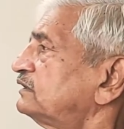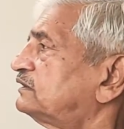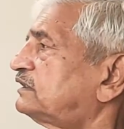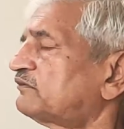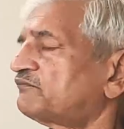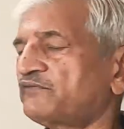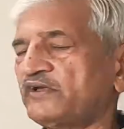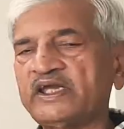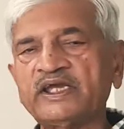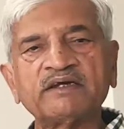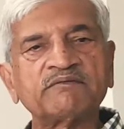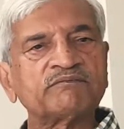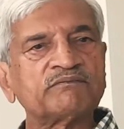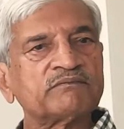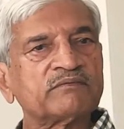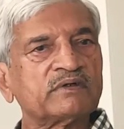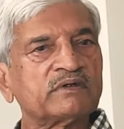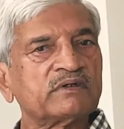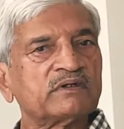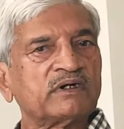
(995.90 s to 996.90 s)
The
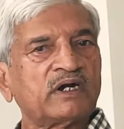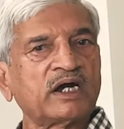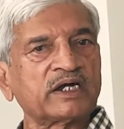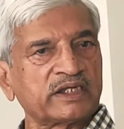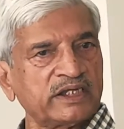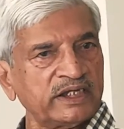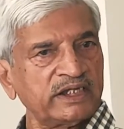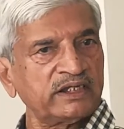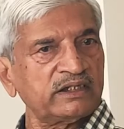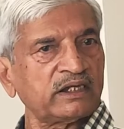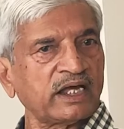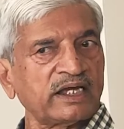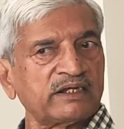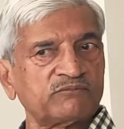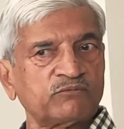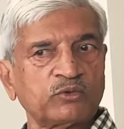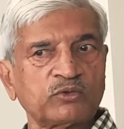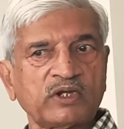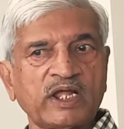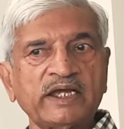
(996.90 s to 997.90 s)
wave, again I
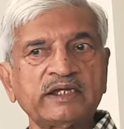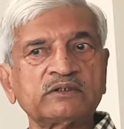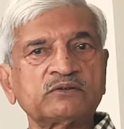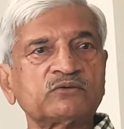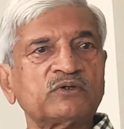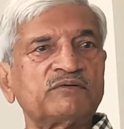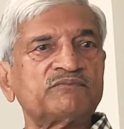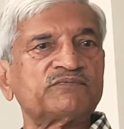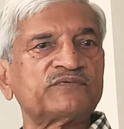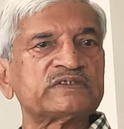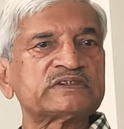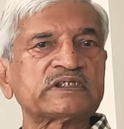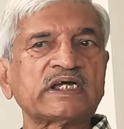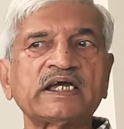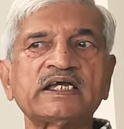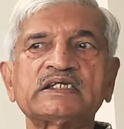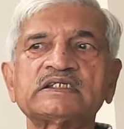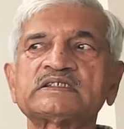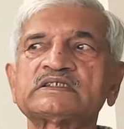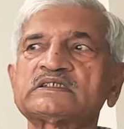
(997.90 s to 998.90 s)
would like to
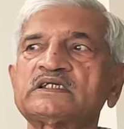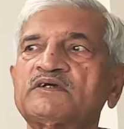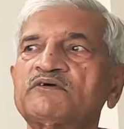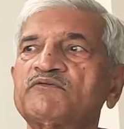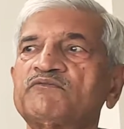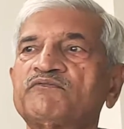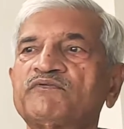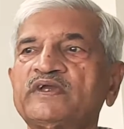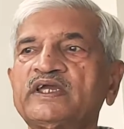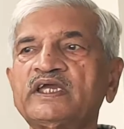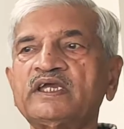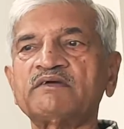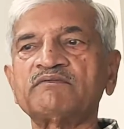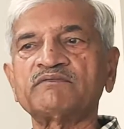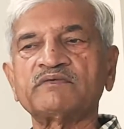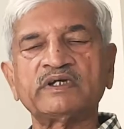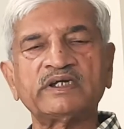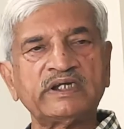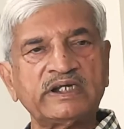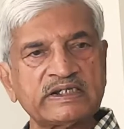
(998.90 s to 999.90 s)
emphasize,
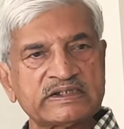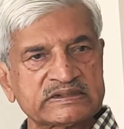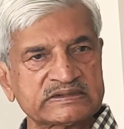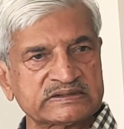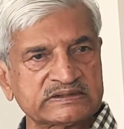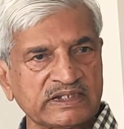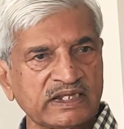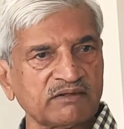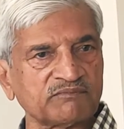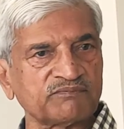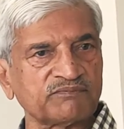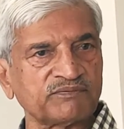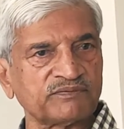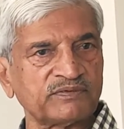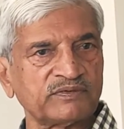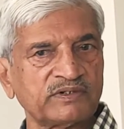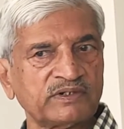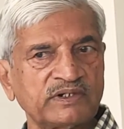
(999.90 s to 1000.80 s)
wave itself